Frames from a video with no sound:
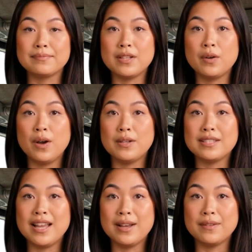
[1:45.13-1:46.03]
You'll
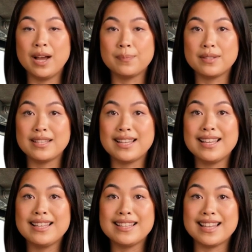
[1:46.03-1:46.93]
also have the
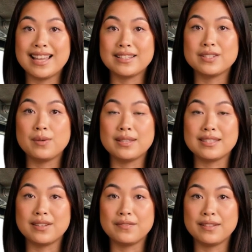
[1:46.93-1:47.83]
opportunity to gain a joint
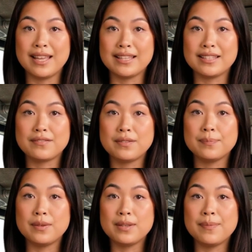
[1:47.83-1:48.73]
certification from
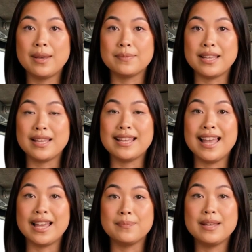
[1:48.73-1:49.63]
Polymer Update
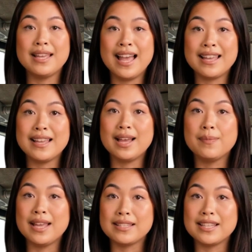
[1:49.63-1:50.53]
Academy and
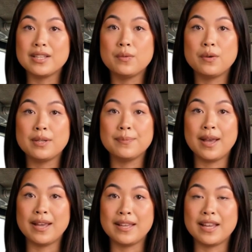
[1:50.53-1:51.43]
MIT
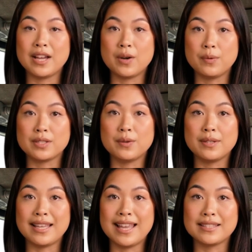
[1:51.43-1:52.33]
Aurangabad, which will
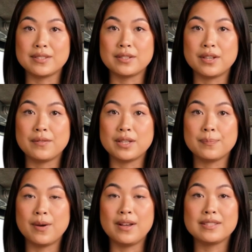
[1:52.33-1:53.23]
enhance your career
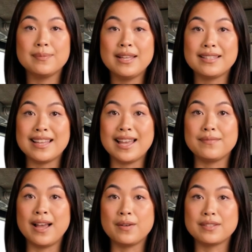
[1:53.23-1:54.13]
prospects
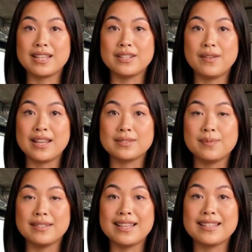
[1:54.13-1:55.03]
and validate your
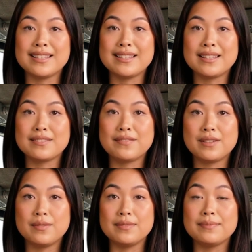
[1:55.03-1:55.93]
expertise in this
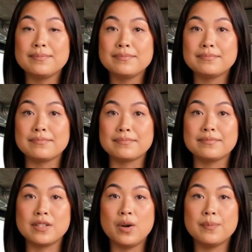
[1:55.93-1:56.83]
field.
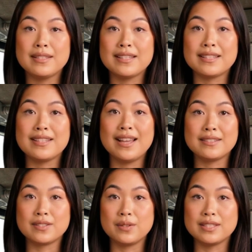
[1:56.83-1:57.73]
Don't miss this
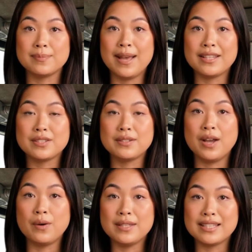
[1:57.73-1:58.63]
chance to expand your
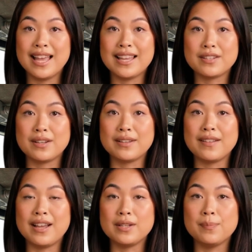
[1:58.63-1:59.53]
knowledge and earn a
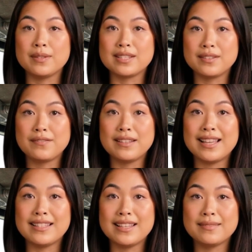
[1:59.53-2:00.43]
valuable
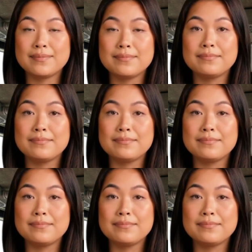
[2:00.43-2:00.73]
certification.